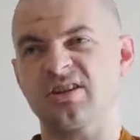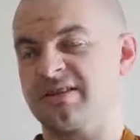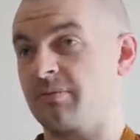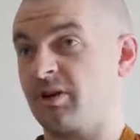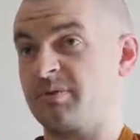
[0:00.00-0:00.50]

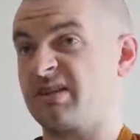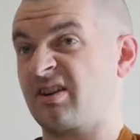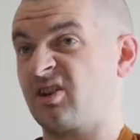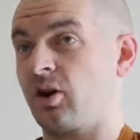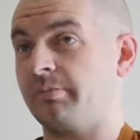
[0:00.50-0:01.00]
sometimes it's
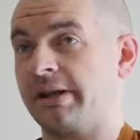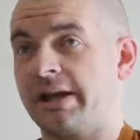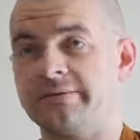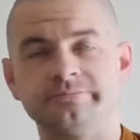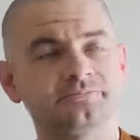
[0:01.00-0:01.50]
actually complicated.